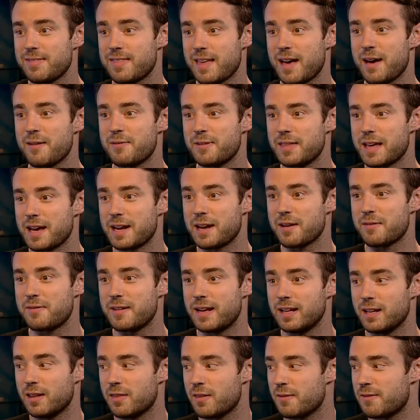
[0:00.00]
there for the
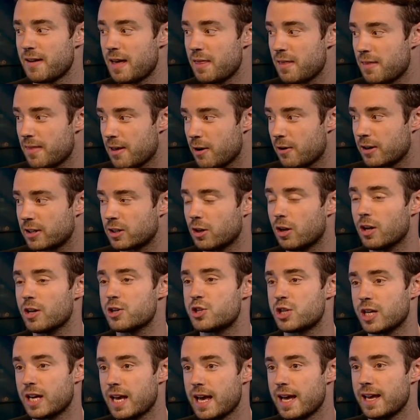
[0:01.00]
NFL, and the fact that they're
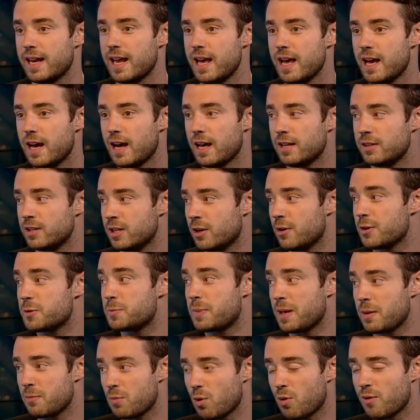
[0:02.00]
acknowledging it, and it's
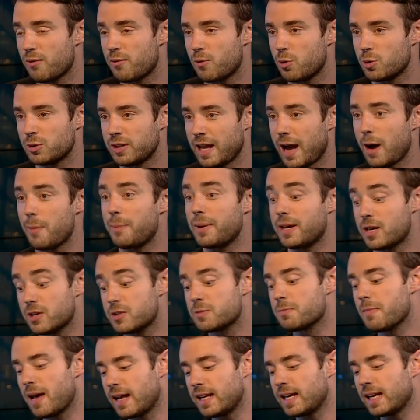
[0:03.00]
being brought forward now
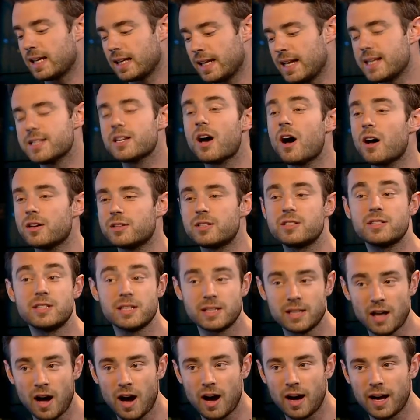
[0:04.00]
because medically it's hard to
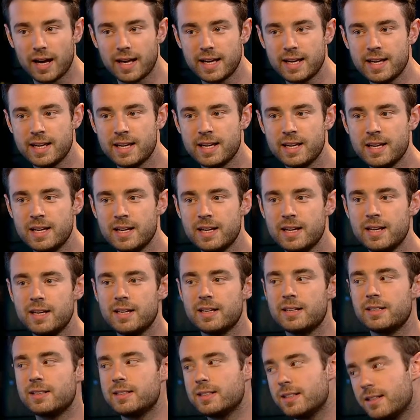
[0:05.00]
deny.
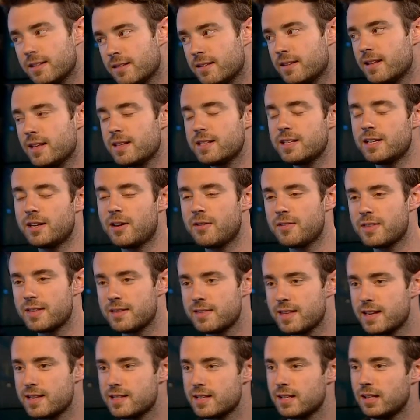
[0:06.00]

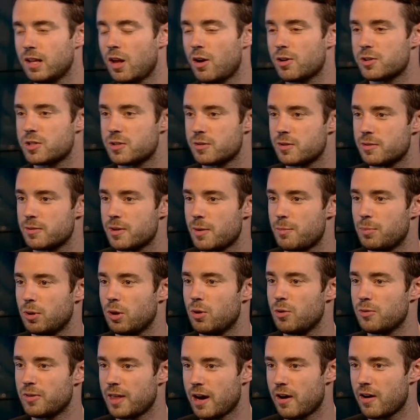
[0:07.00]
There's a lot to
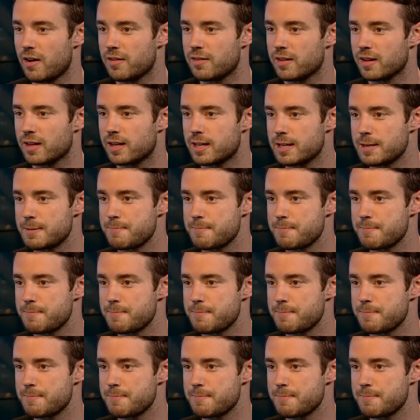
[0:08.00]
applaud there, I think.